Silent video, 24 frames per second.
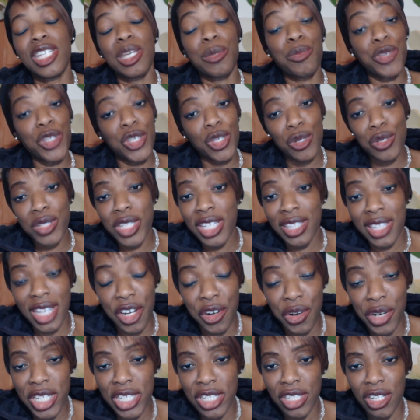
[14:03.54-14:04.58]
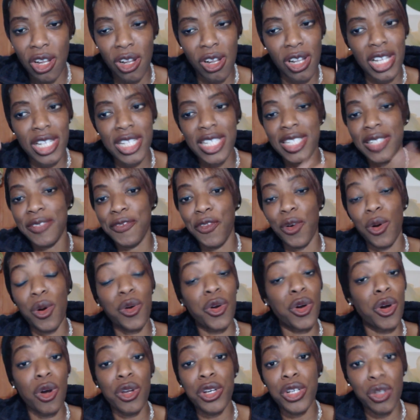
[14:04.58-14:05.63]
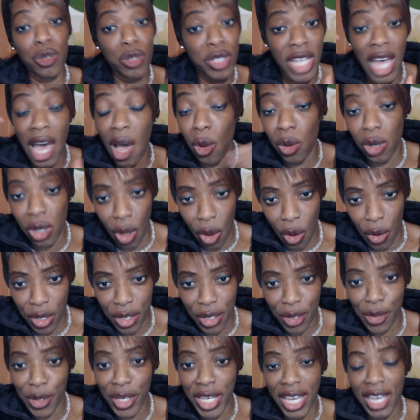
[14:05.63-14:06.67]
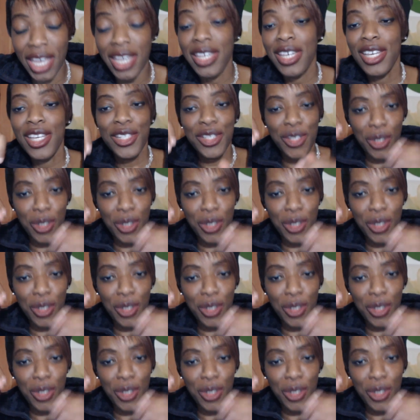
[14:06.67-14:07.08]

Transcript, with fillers: just keep using the crystals for God knows how long. Okay.